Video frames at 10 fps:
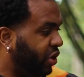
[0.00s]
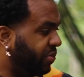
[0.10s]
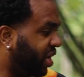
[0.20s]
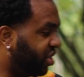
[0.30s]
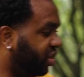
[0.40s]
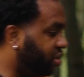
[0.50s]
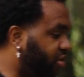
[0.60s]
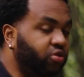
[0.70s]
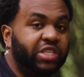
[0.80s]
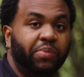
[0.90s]
so what I'm actually going to
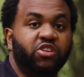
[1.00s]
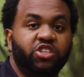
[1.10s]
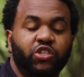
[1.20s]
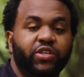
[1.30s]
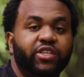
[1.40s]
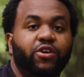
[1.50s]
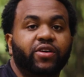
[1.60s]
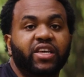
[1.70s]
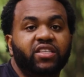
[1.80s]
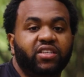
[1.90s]
do is I'm going to show you how
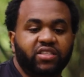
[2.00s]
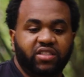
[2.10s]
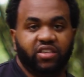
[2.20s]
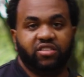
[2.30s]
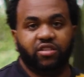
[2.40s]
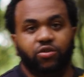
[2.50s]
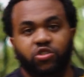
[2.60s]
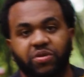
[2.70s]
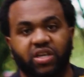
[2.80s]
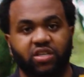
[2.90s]
easy this thing is to
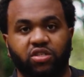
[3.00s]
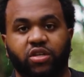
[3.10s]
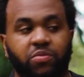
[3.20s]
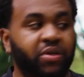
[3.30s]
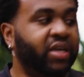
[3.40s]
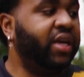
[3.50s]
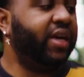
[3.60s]
use, because trust me,